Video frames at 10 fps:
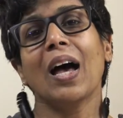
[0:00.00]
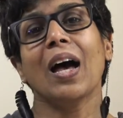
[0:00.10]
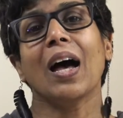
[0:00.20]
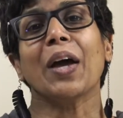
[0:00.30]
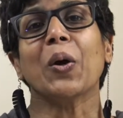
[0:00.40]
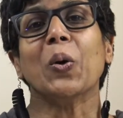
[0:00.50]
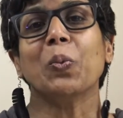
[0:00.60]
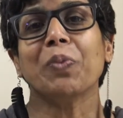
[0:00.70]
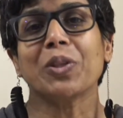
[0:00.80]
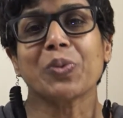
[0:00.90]
I
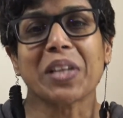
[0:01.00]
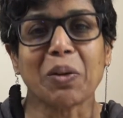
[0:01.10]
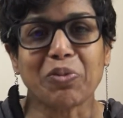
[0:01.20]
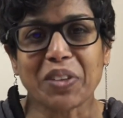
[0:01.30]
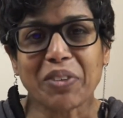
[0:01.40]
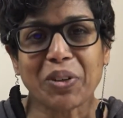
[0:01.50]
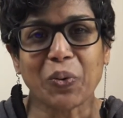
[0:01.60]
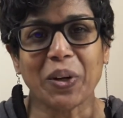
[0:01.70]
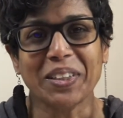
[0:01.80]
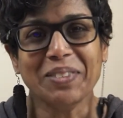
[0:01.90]
hope this was helpful,
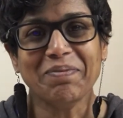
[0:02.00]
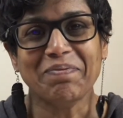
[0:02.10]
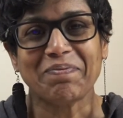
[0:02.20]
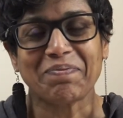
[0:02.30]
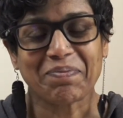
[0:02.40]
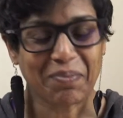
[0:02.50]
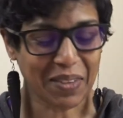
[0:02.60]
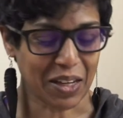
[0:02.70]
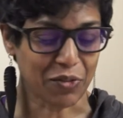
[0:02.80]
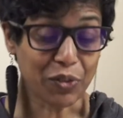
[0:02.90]
everyone.
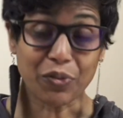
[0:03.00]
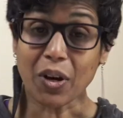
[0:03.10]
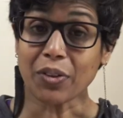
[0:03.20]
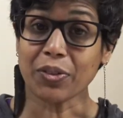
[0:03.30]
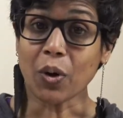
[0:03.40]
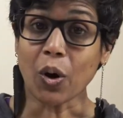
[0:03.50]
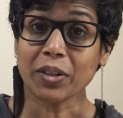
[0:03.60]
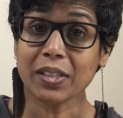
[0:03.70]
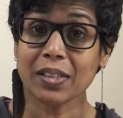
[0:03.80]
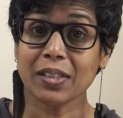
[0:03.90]
If you've got
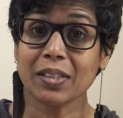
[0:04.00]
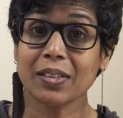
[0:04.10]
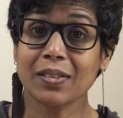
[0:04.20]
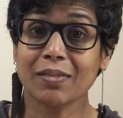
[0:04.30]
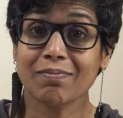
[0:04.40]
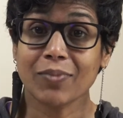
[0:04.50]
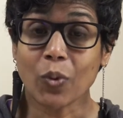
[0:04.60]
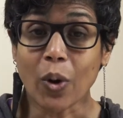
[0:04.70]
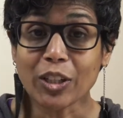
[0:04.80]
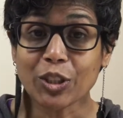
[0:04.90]
thoughts,
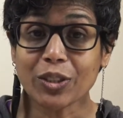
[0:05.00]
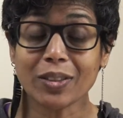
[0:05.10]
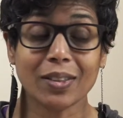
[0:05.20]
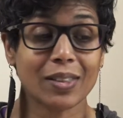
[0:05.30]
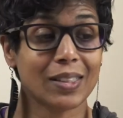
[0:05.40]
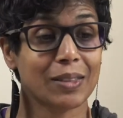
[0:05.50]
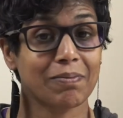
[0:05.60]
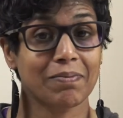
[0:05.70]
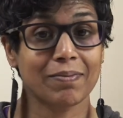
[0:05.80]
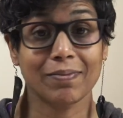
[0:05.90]

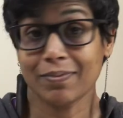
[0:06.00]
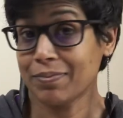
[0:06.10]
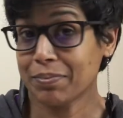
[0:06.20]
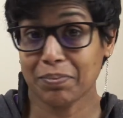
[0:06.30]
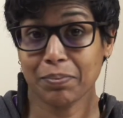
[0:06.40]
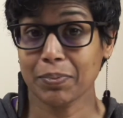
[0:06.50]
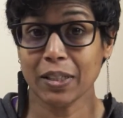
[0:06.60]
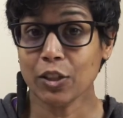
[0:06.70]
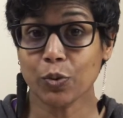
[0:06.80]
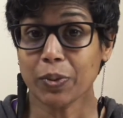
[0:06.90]
questions,
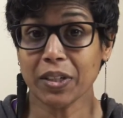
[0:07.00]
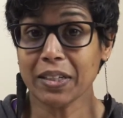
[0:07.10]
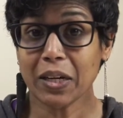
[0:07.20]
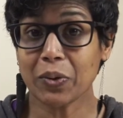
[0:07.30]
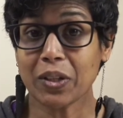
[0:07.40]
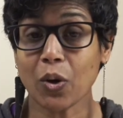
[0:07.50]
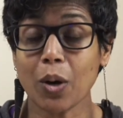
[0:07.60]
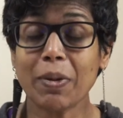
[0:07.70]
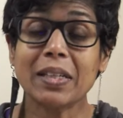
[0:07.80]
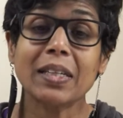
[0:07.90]
please do put it down in the
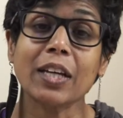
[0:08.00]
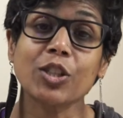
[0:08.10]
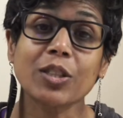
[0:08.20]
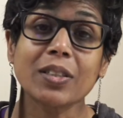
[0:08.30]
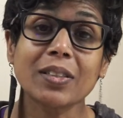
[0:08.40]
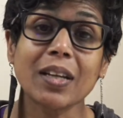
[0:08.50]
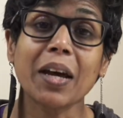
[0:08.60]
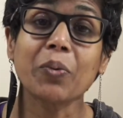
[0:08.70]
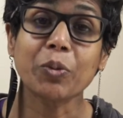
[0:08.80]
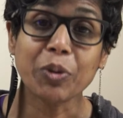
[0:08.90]
comment section.
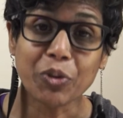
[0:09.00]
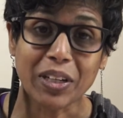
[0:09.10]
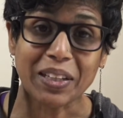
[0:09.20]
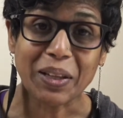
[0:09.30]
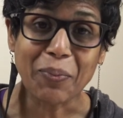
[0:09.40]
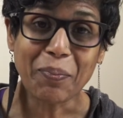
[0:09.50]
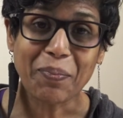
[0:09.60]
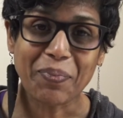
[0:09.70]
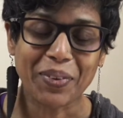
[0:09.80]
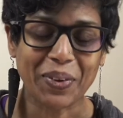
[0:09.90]
I will be reading them.
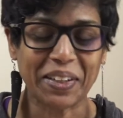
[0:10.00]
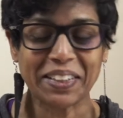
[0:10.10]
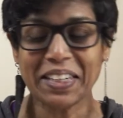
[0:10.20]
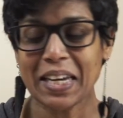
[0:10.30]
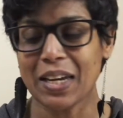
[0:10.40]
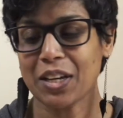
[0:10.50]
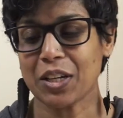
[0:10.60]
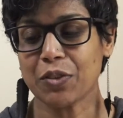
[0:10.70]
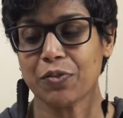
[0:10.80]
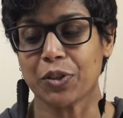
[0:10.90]
Okay?
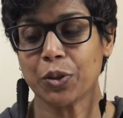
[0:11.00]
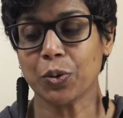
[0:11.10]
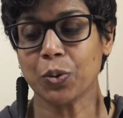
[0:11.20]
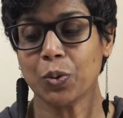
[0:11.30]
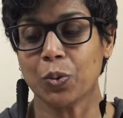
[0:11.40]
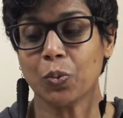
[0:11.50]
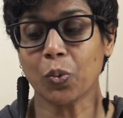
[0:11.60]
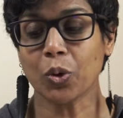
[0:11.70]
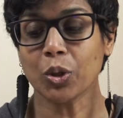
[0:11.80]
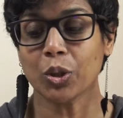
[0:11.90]
If you
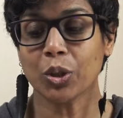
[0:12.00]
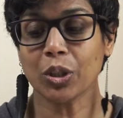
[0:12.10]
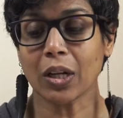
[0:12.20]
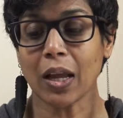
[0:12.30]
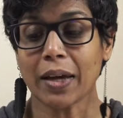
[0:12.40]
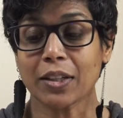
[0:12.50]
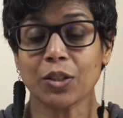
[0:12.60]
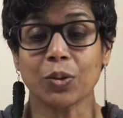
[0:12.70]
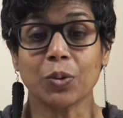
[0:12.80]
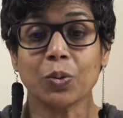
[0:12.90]
would like
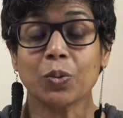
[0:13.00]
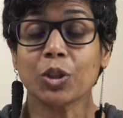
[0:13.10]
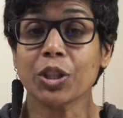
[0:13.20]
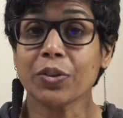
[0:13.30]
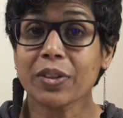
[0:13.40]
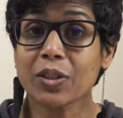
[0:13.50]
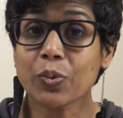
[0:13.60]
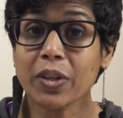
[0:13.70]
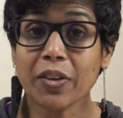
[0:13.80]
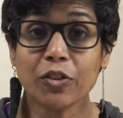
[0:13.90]
to share this
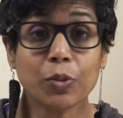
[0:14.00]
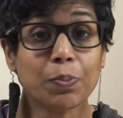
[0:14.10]
with others,